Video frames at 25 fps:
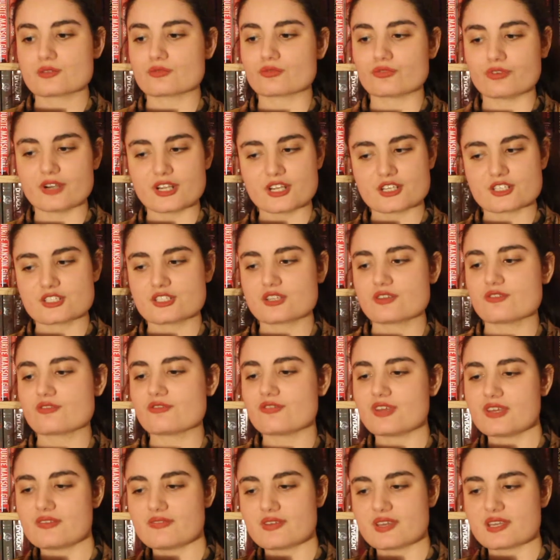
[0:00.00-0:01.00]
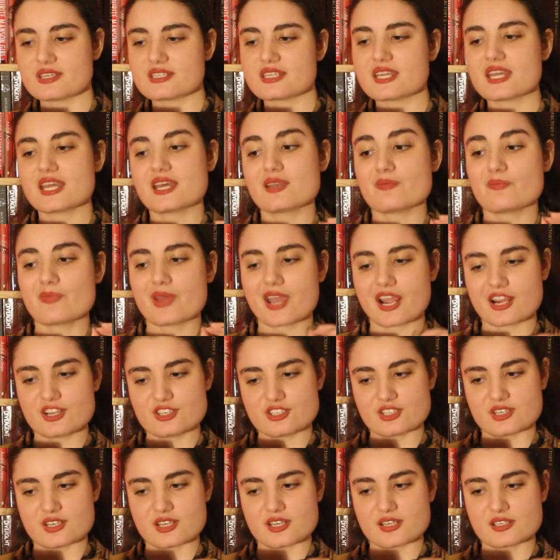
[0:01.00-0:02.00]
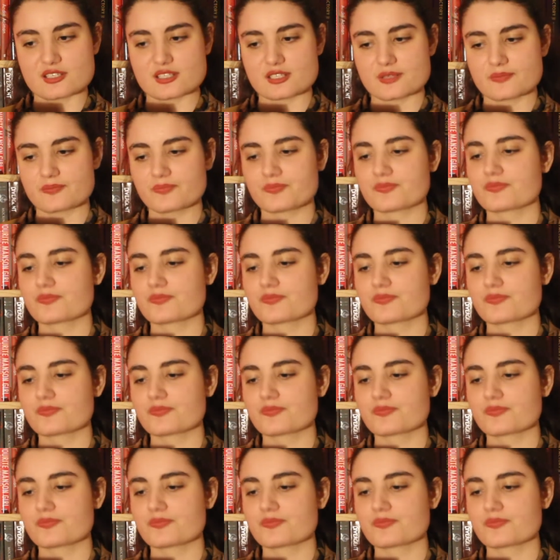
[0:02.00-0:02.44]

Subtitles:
rich, vivid, and passionate.